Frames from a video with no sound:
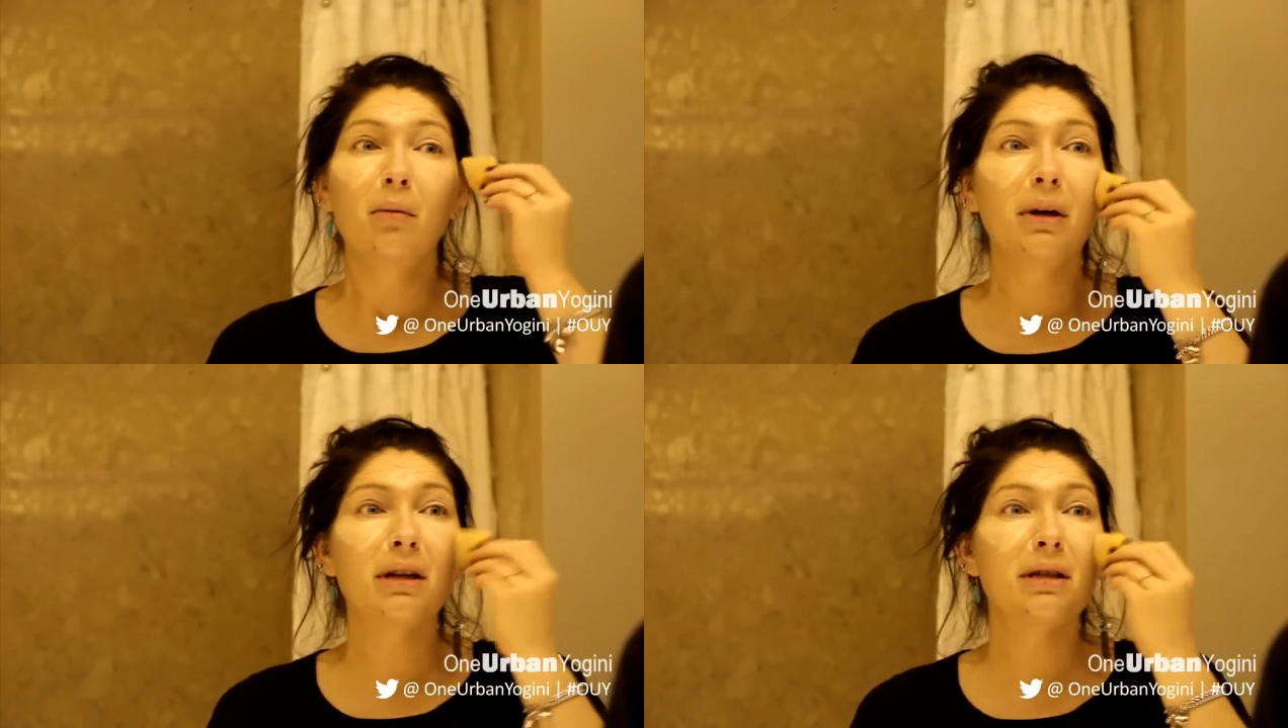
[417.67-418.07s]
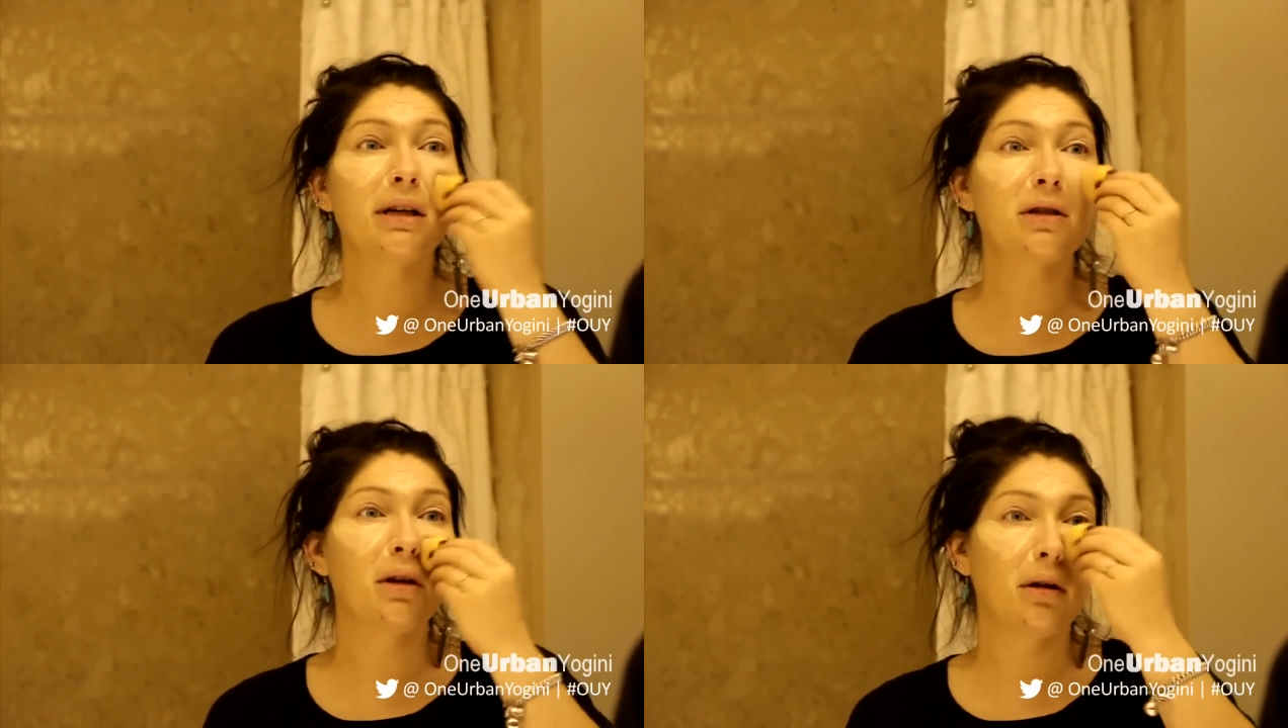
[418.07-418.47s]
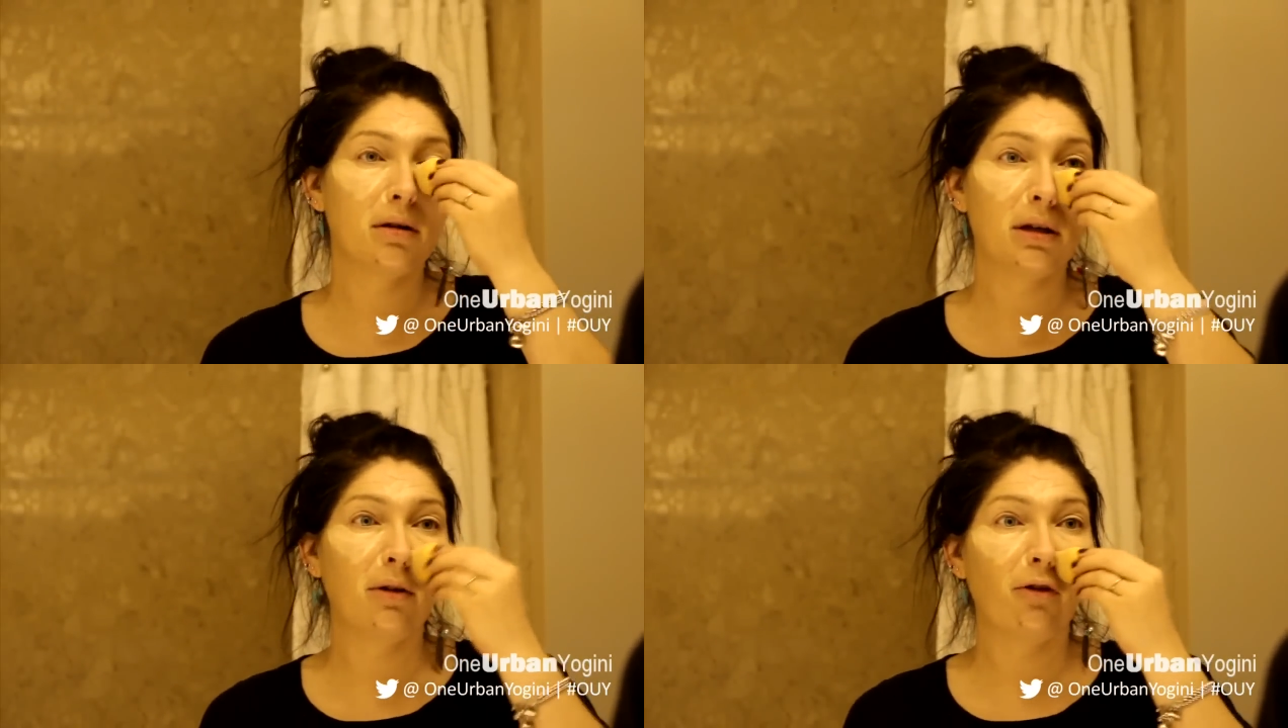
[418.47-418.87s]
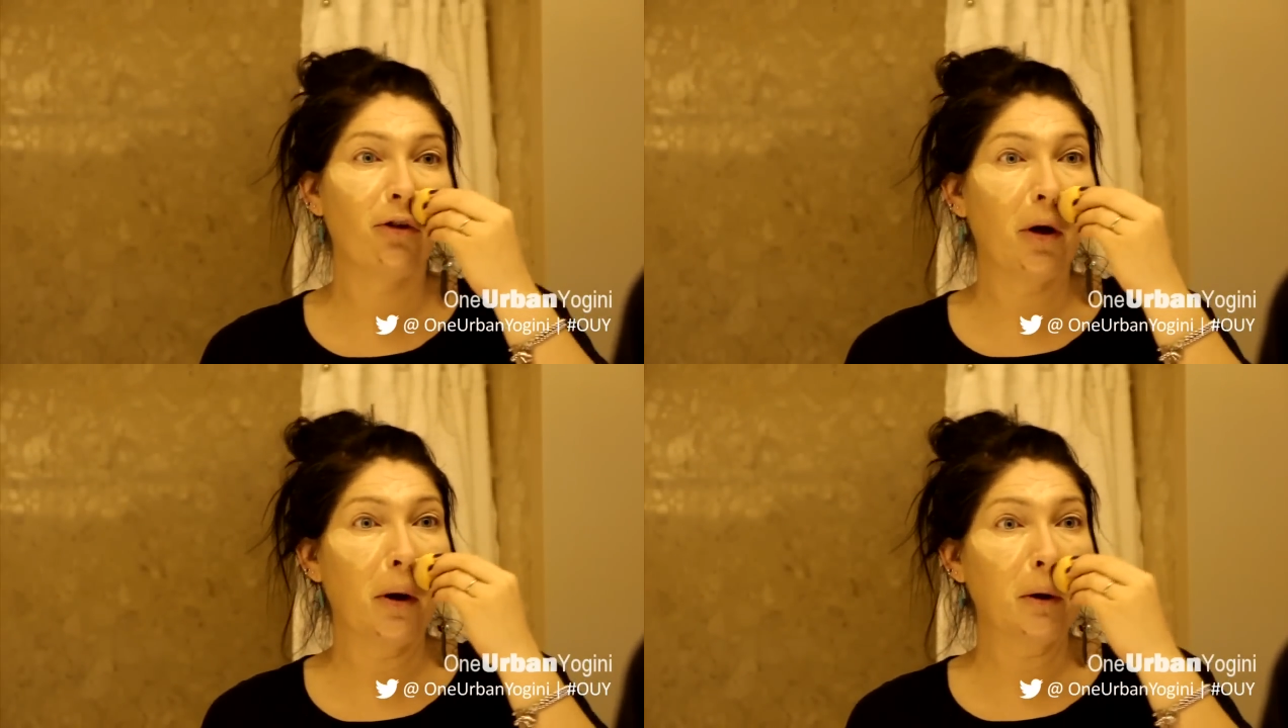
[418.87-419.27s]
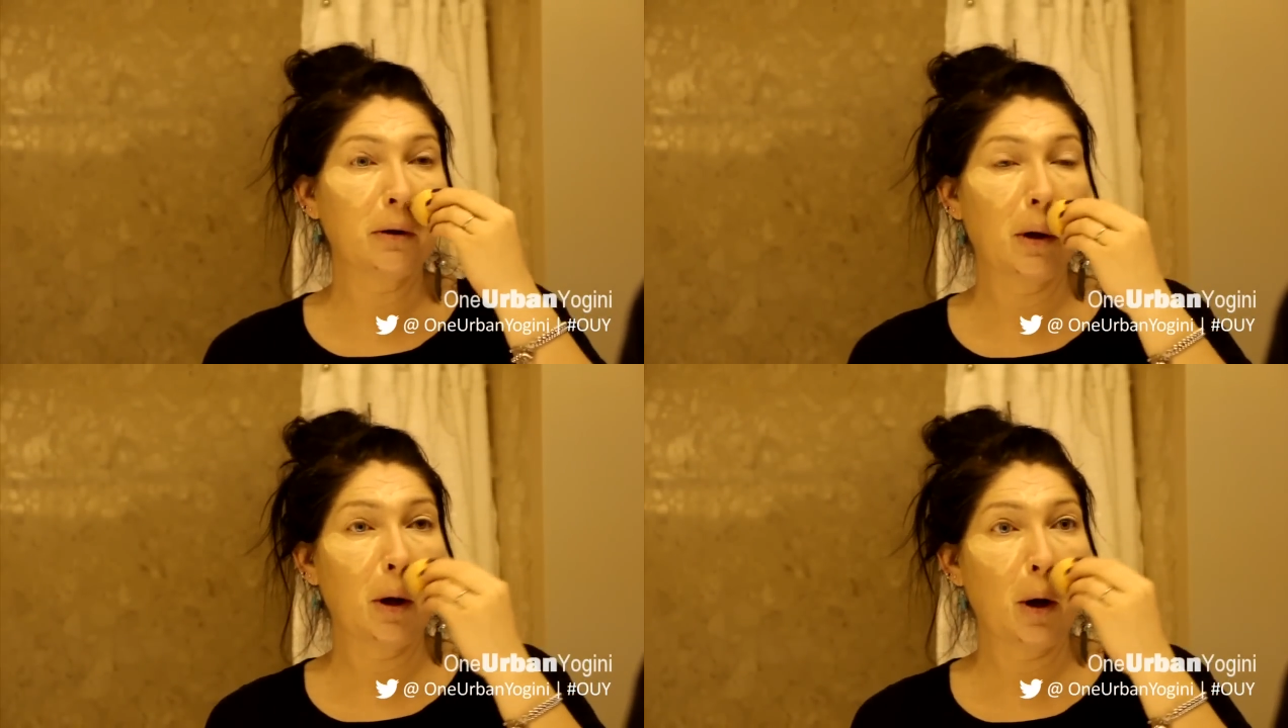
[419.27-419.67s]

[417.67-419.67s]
because that's going to default